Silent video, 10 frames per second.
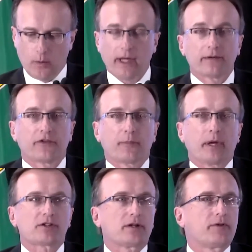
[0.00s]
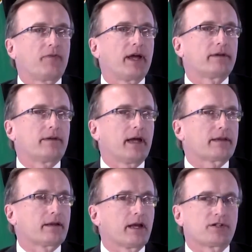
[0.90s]
We held a special event
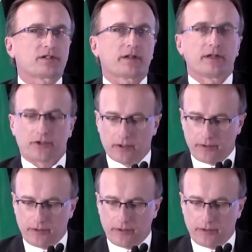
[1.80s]
at the legislature